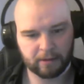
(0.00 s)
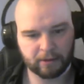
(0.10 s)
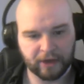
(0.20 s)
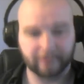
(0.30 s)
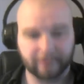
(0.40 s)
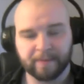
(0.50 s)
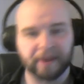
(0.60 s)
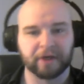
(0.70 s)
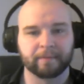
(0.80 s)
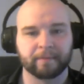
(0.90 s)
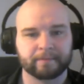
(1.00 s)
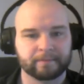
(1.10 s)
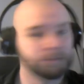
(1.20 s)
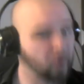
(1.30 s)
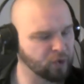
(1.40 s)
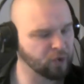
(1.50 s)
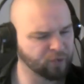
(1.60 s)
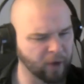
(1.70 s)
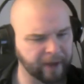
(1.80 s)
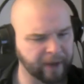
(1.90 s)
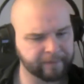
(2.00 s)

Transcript: James Bishop, who's a rookie.